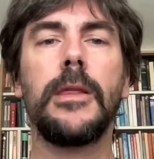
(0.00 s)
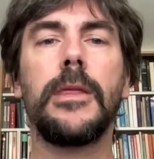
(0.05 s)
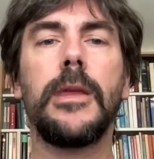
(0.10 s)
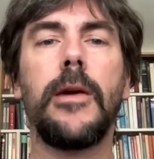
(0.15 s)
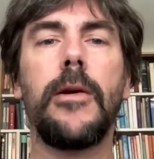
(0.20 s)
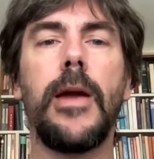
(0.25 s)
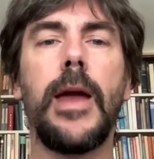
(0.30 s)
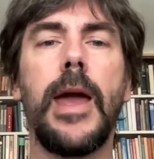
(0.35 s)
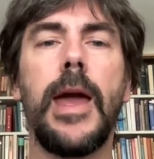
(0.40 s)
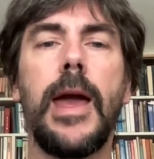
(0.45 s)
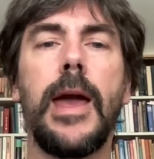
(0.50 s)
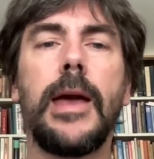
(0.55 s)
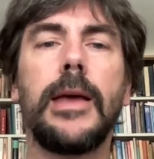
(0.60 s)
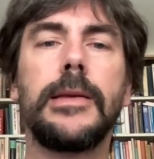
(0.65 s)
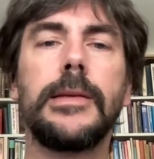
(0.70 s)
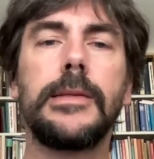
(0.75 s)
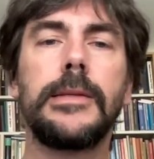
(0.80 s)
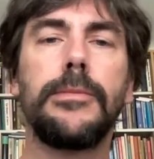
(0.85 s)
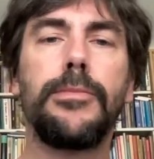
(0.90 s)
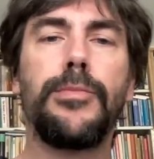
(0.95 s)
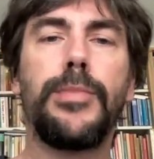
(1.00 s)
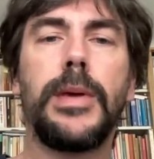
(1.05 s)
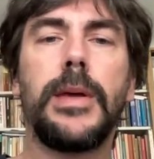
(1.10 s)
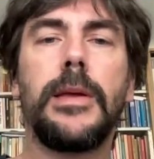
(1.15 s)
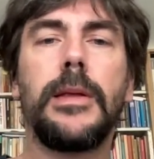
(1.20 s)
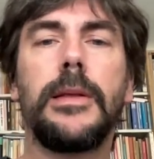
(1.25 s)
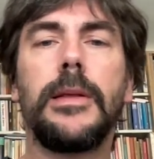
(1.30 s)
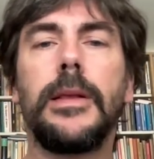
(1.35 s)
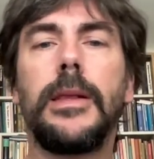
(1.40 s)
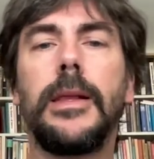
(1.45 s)
there has
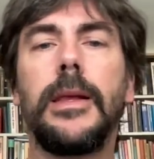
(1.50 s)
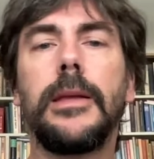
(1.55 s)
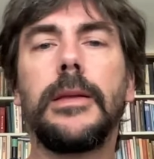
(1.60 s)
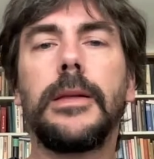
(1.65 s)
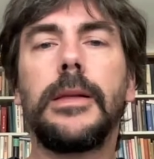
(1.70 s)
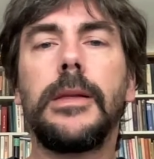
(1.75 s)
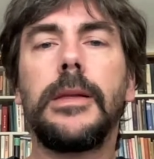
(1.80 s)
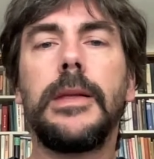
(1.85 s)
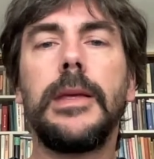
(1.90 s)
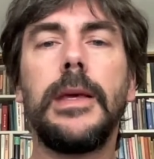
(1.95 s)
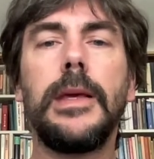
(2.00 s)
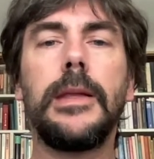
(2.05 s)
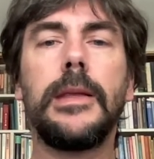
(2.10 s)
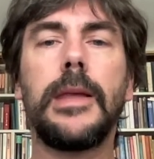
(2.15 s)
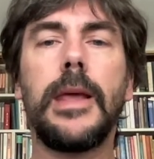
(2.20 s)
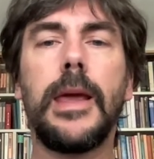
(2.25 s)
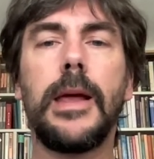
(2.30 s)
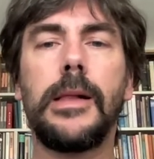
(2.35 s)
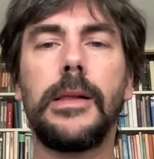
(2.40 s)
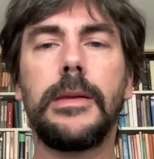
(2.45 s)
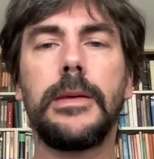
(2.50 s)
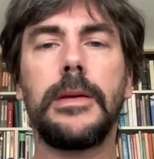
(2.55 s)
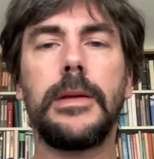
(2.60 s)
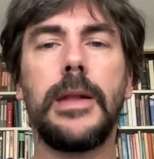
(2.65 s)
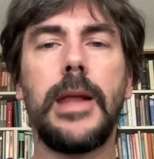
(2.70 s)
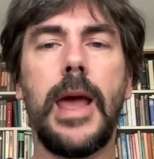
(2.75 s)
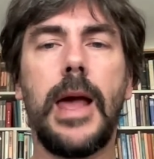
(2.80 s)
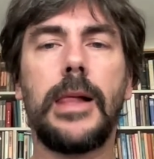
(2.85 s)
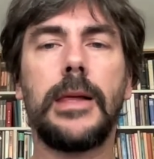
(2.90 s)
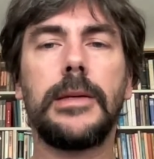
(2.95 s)
been little detailed
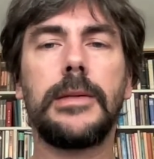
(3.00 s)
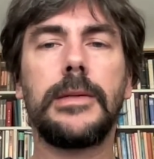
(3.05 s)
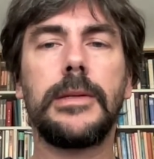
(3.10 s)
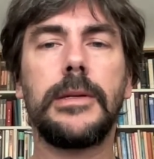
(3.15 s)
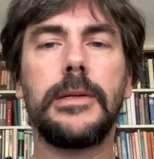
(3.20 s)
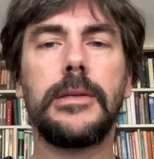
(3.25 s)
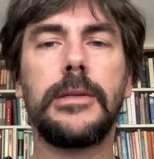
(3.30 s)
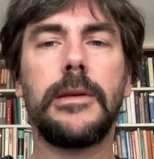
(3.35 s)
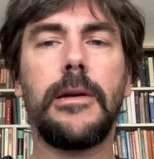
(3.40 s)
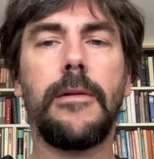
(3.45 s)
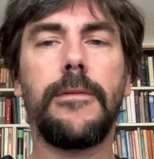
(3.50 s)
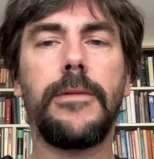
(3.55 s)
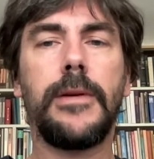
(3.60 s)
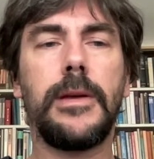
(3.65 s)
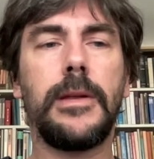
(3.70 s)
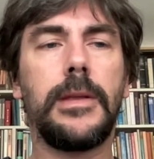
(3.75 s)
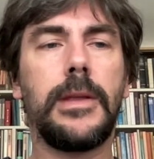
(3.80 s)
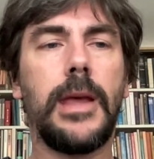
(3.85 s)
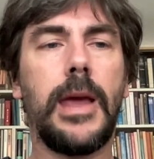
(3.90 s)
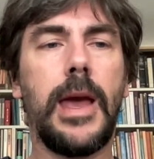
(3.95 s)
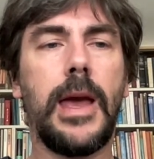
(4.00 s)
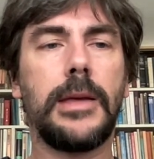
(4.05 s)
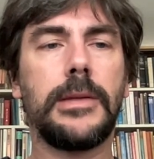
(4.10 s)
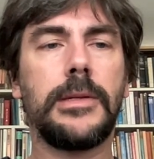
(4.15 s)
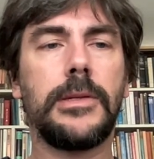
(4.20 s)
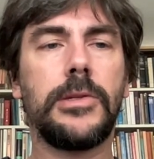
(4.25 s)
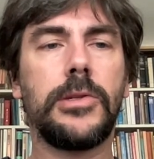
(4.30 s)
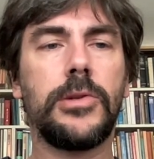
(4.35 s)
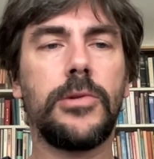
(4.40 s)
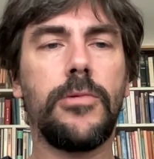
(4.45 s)
analysis of it as
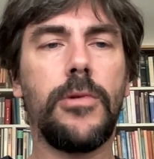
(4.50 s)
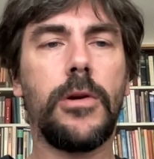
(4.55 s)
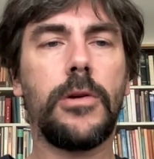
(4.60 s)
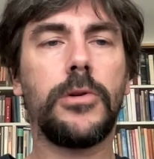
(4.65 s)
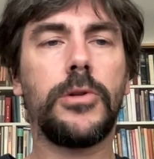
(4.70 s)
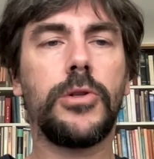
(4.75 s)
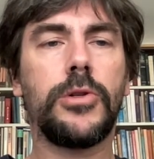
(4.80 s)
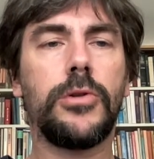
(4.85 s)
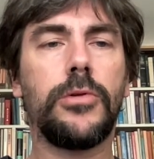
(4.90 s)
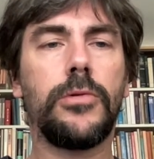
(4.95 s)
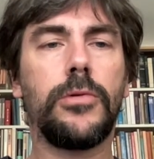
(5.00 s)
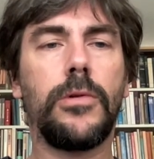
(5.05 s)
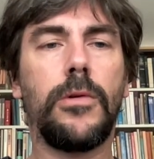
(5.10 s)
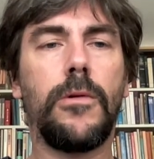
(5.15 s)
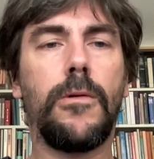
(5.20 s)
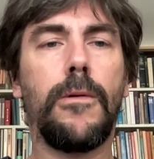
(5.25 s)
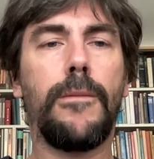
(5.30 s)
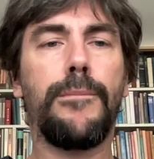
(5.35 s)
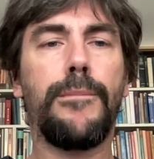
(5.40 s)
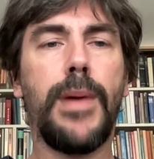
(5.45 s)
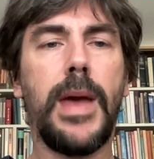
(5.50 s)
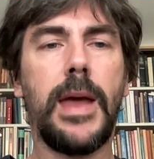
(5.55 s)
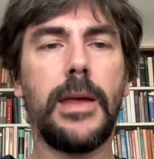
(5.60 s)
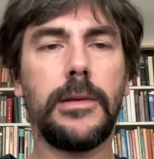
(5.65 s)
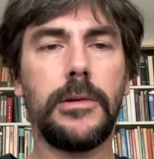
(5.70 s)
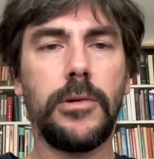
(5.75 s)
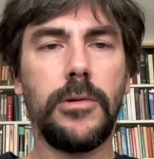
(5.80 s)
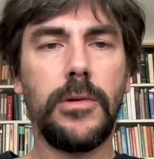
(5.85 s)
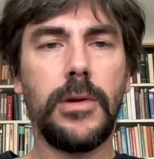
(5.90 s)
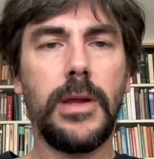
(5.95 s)
a structure or
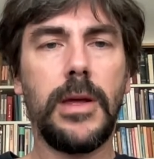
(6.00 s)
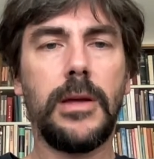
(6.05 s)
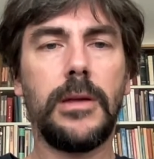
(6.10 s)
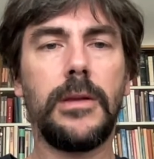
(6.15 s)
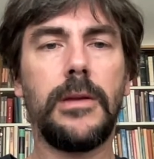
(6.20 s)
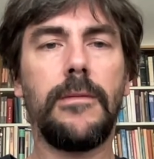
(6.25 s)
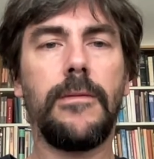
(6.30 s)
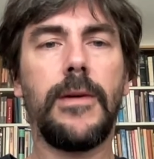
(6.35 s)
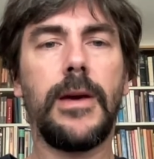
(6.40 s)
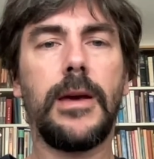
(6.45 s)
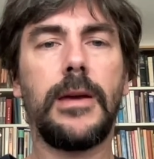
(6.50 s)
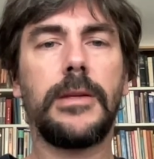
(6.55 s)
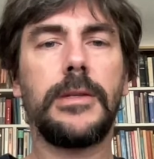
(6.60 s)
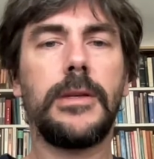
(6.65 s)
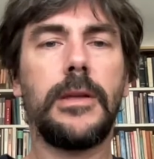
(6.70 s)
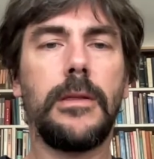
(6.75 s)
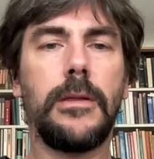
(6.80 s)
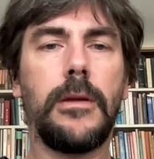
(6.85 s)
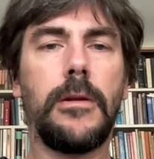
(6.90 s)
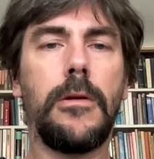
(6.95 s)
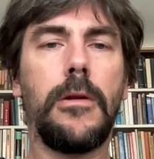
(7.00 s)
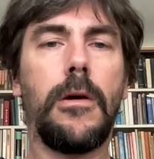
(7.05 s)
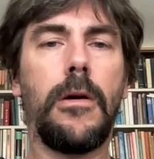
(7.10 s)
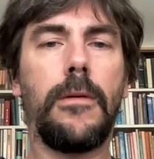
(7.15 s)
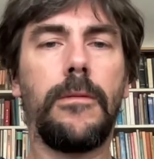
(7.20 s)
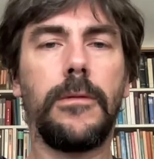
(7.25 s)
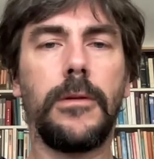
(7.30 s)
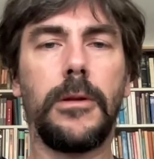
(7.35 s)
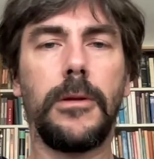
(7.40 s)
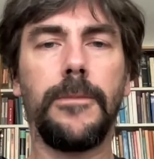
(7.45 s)
patterning device in the
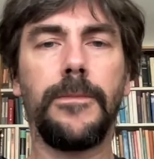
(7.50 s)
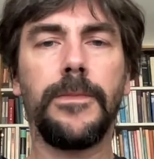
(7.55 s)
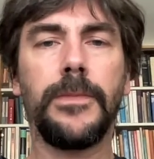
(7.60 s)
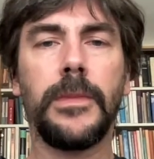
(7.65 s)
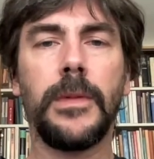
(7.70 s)
novel.